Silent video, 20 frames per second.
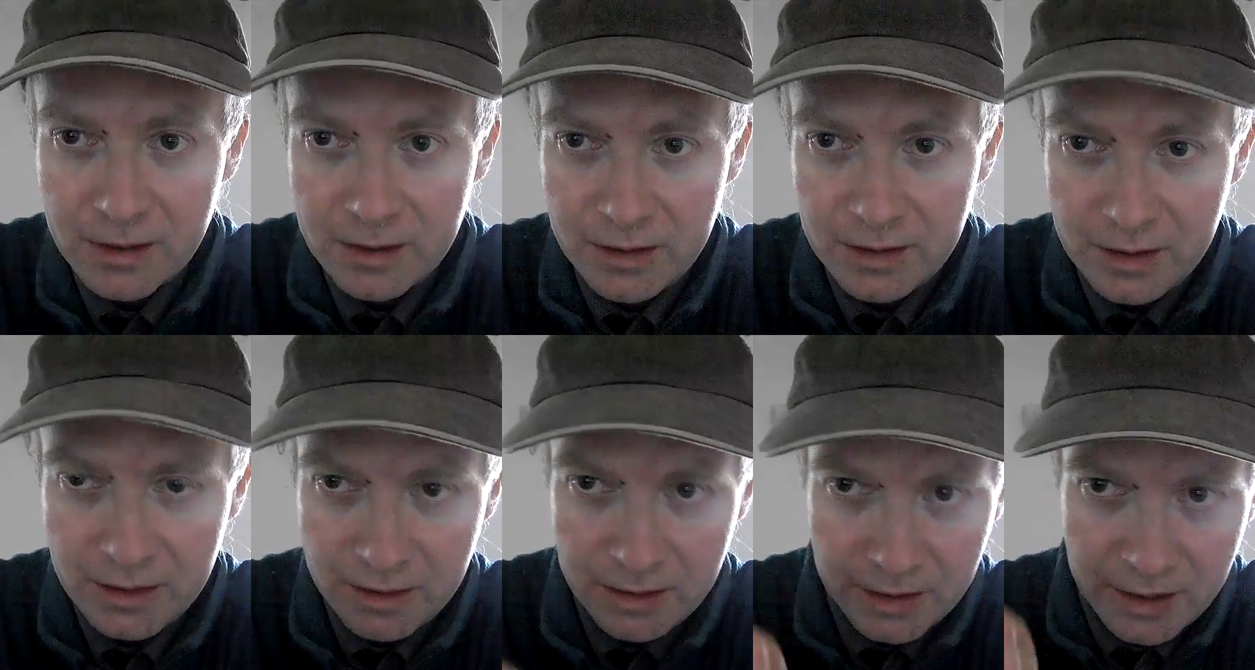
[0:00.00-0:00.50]

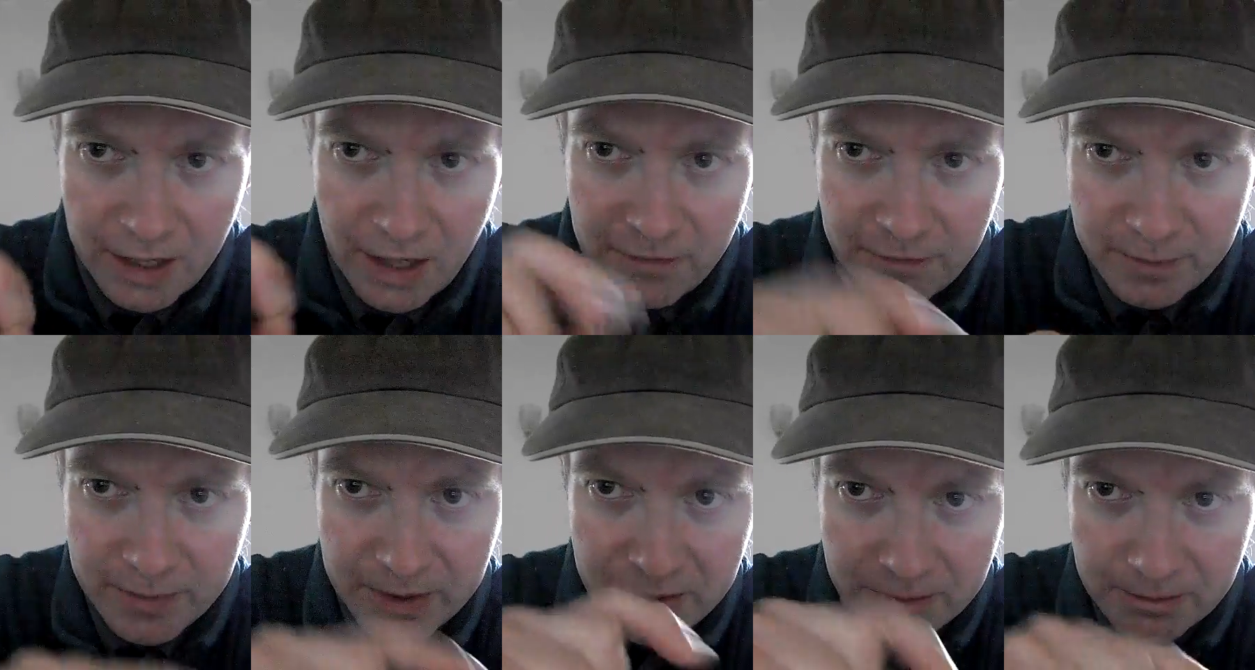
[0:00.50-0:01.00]
the
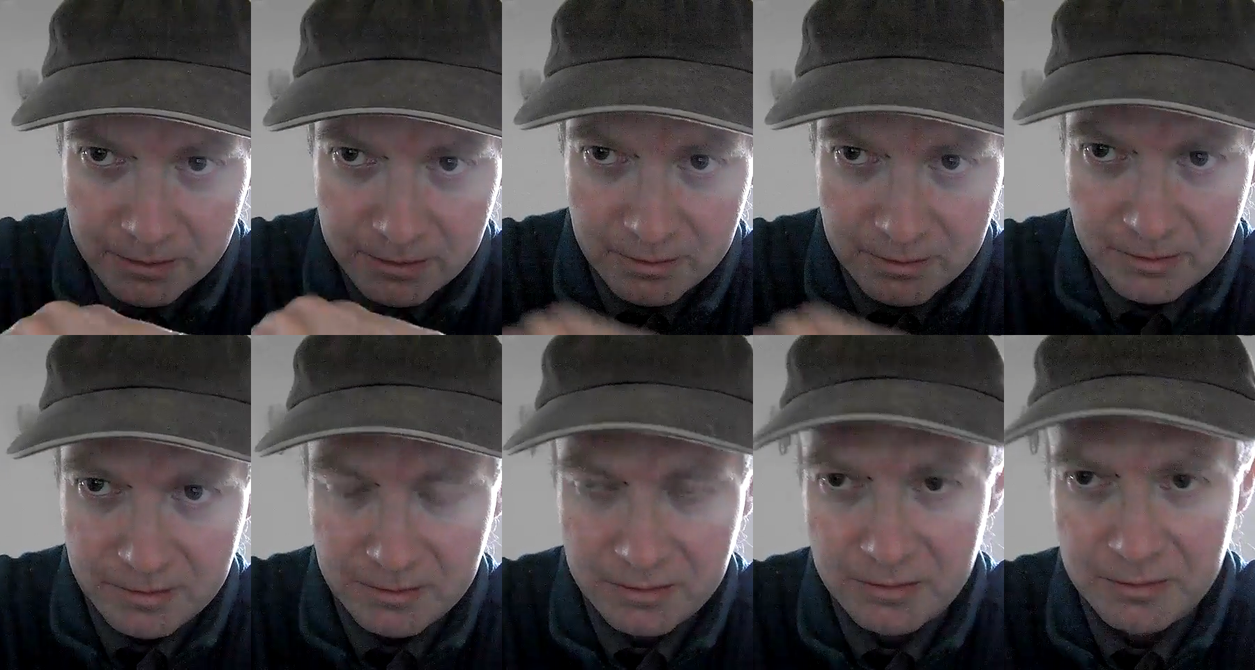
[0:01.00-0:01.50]
government
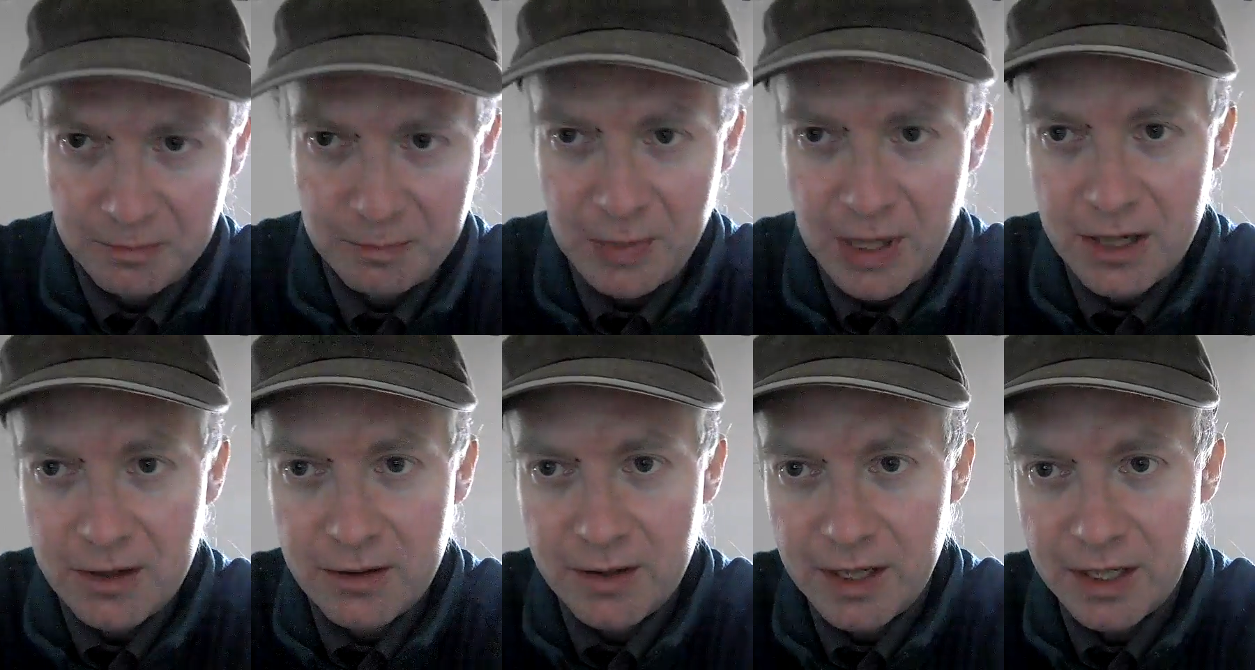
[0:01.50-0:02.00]

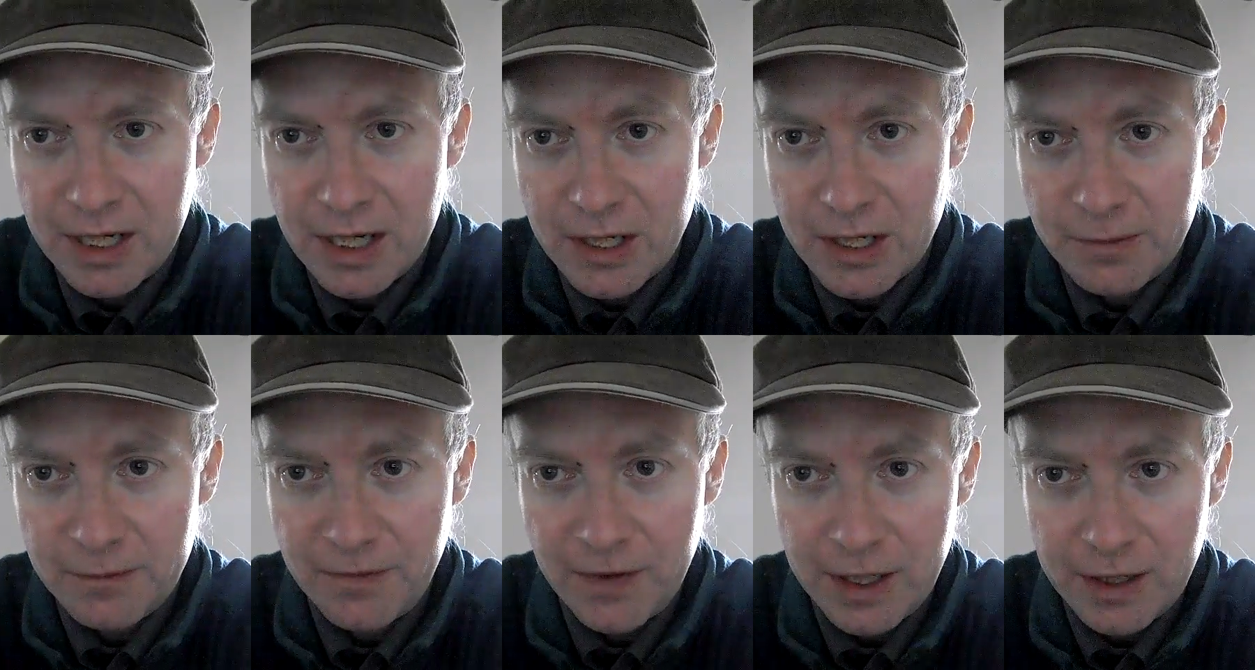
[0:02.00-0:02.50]
poking its
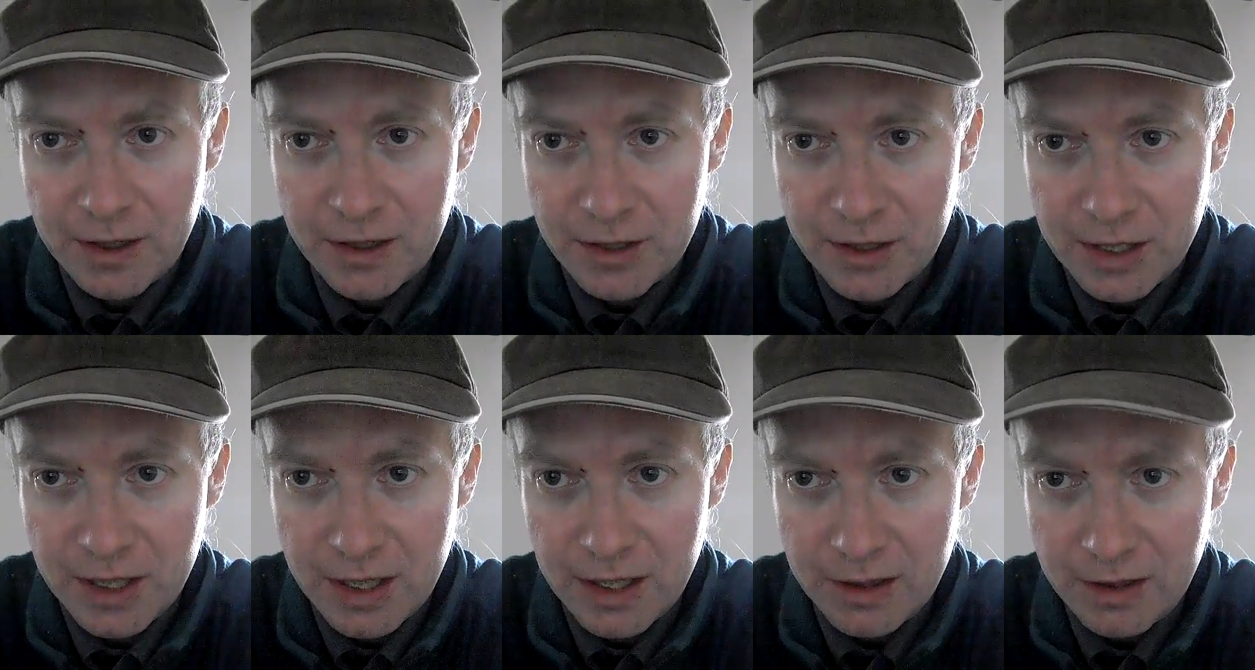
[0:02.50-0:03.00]

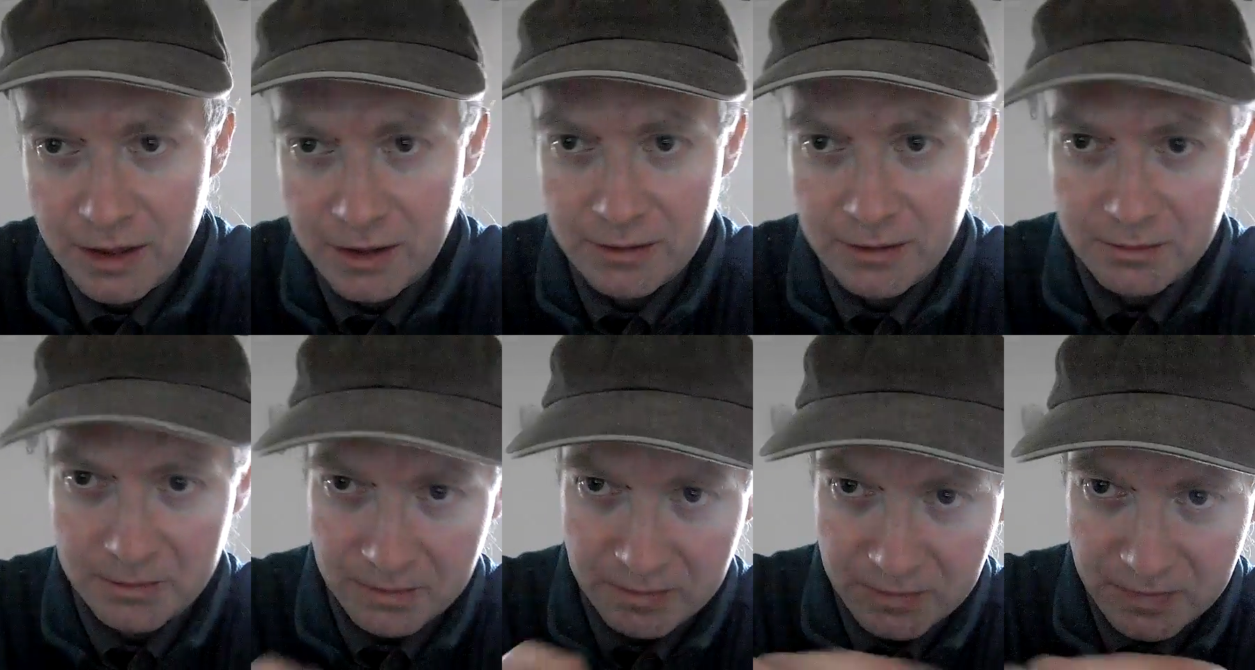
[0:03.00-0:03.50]
fingers in and